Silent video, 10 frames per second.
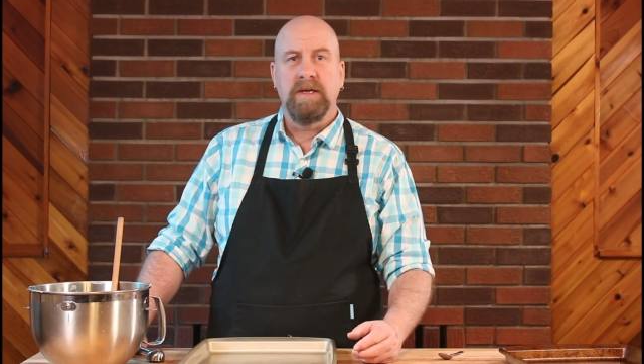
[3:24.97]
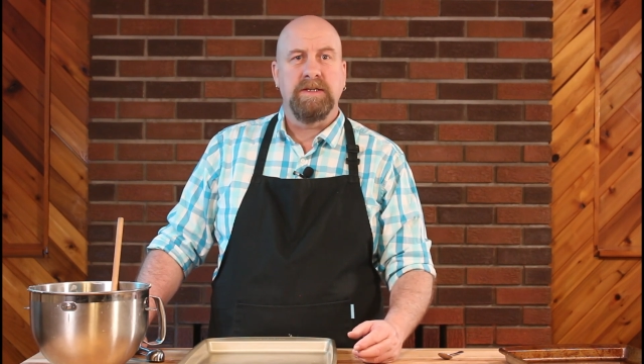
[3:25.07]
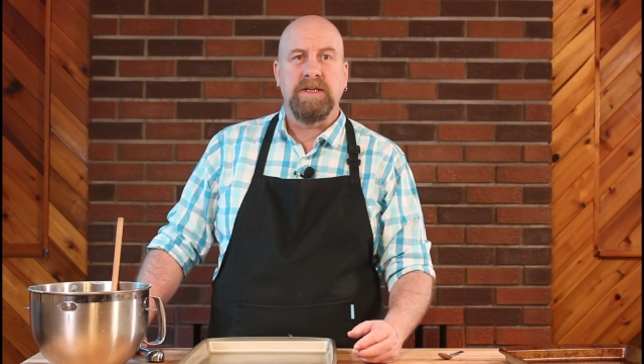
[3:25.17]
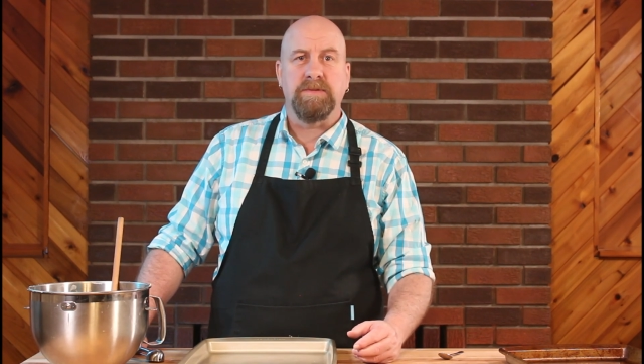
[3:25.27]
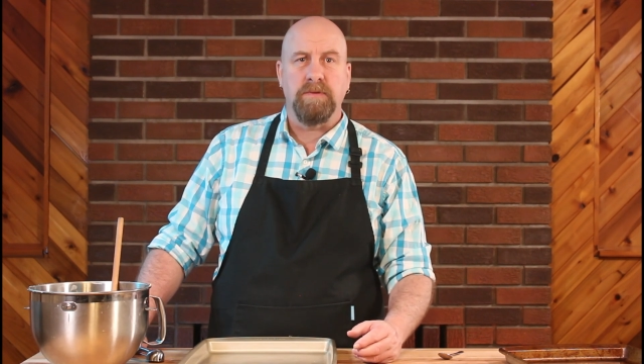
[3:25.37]

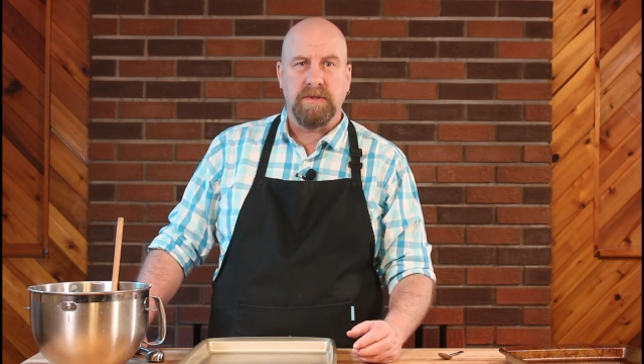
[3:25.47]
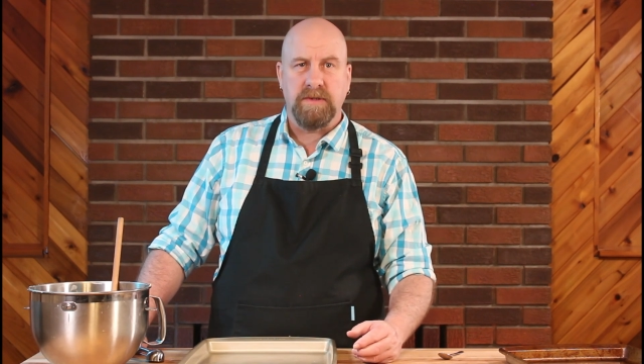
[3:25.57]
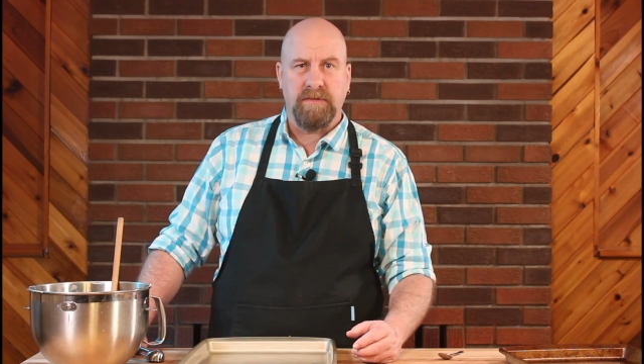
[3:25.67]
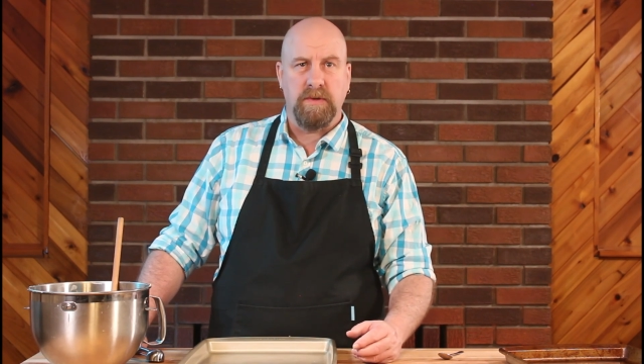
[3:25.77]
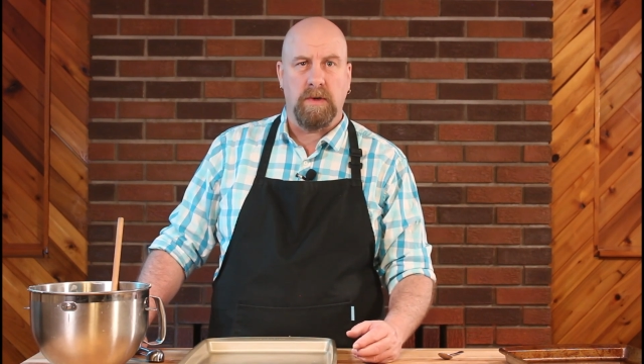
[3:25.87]
teaspoons
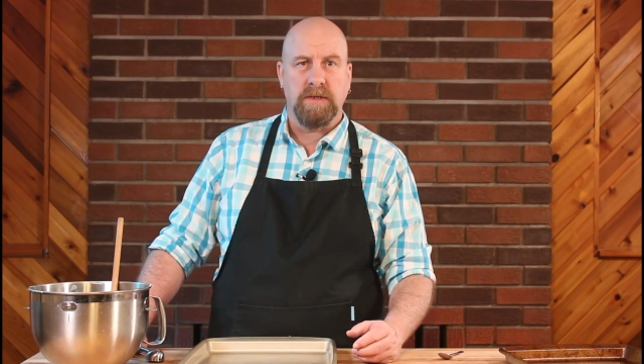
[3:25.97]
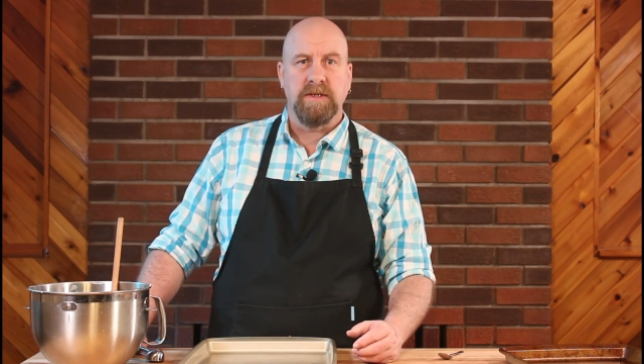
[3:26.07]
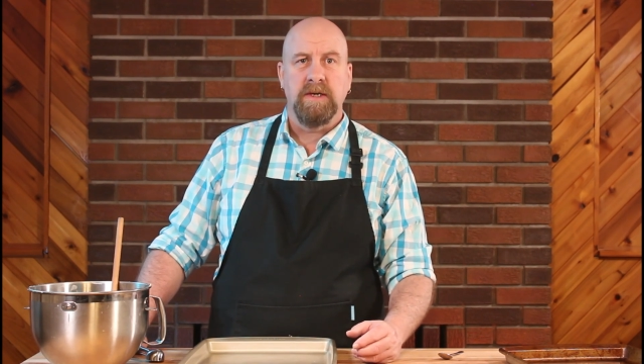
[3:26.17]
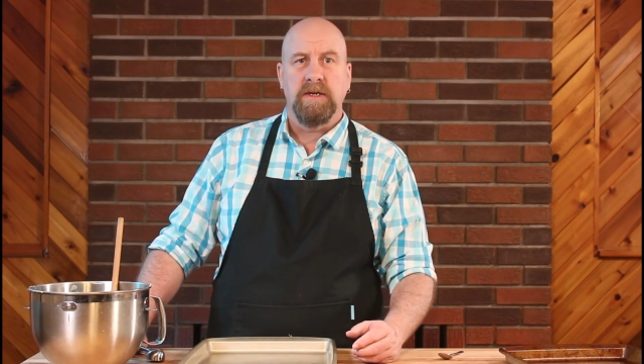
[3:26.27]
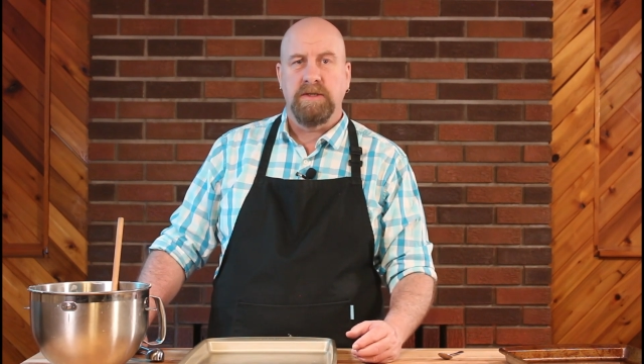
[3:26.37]
if you want
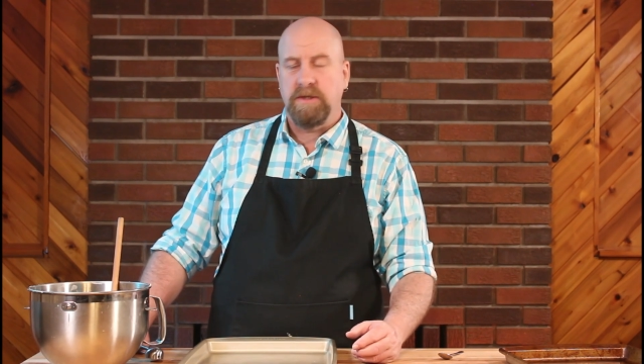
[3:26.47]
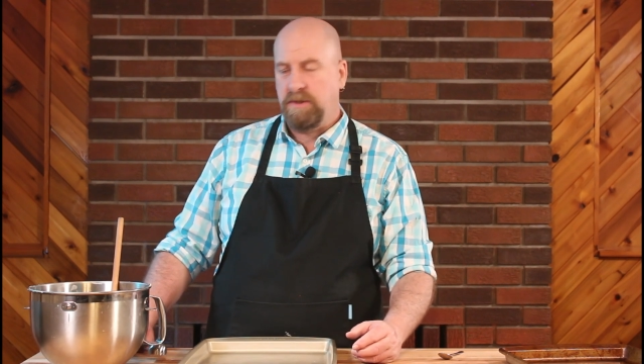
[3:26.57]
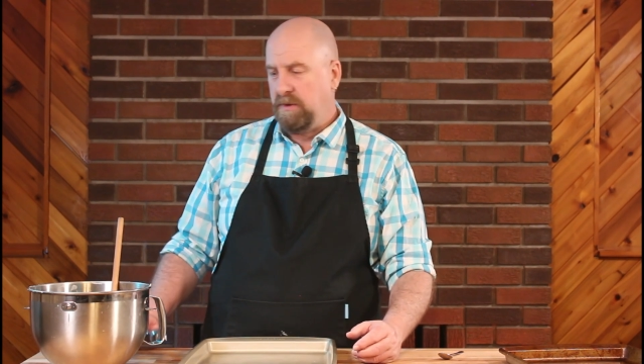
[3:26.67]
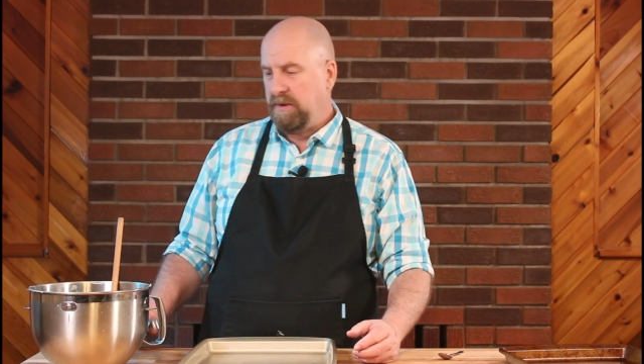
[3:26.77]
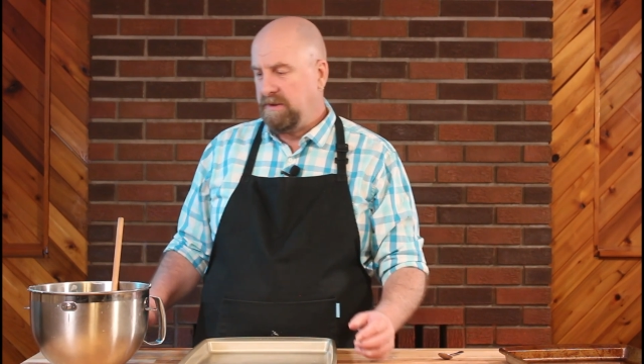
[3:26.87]
to
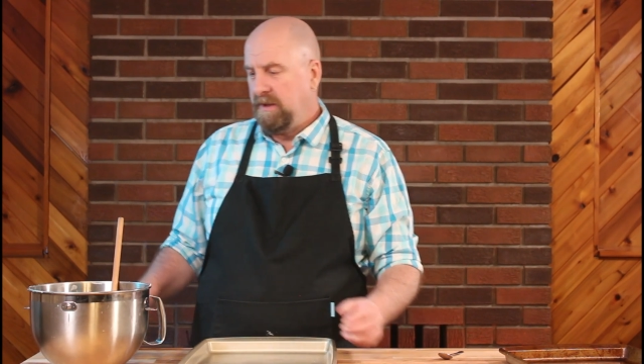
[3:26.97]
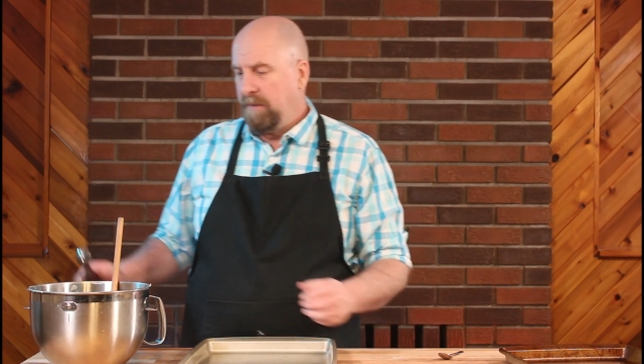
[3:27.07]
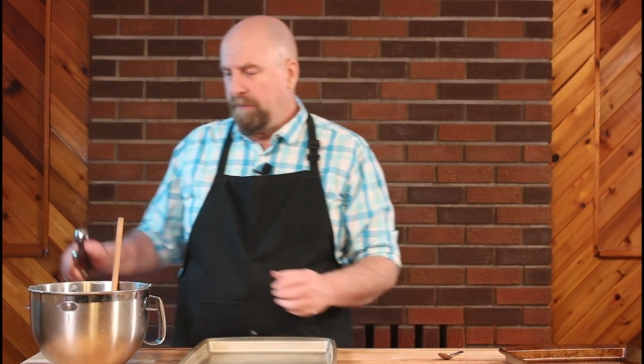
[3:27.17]
do this,